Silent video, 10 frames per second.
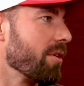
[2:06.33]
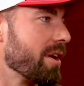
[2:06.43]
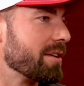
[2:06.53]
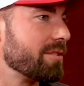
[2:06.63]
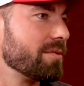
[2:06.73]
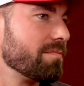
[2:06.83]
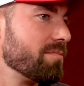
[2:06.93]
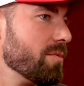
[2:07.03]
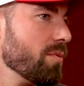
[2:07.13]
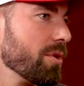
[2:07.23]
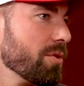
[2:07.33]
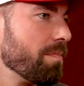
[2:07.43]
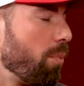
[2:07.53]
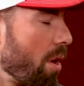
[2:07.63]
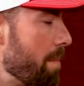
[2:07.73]
Like, when you
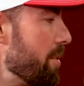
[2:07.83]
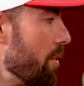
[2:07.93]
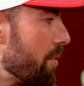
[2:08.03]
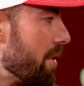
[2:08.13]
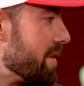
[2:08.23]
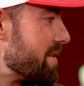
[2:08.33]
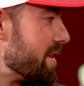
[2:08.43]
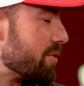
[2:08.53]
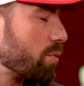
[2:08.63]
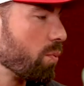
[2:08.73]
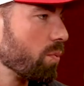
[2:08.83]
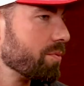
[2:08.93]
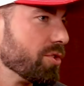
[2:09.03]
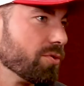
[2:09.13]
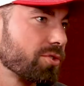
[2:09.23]
want to build one of these things,
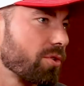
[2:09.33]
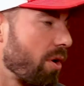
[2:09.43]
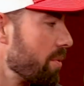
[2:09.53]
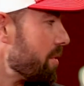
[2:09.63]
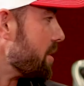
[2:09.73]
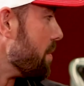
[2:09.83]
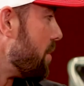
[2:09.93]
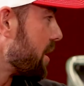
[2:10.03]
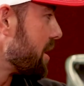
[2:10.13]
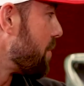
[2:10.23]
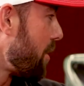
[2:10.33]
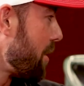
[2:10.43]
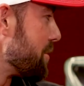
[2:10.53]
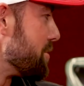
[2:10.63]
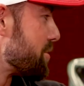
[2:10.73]
do you start with the bucket
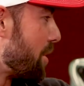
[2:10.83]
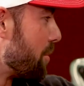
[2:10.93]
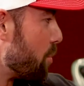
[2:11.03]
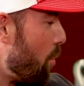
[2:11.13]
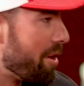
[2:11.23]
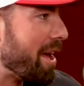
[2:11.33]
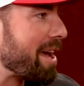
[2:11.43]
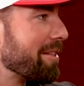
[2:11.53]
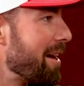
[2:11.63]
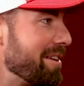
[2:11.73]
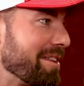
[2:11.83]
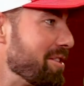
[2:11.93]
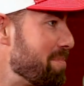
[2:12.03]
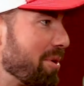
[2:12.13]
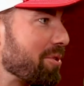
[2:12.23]
part? Do you start with one headlight and then
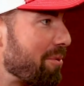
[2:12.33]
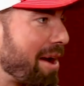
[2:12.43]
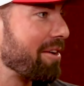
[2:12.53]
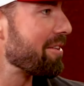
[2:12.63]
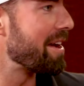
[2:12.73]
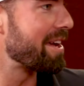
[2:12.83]
you build around it? Like,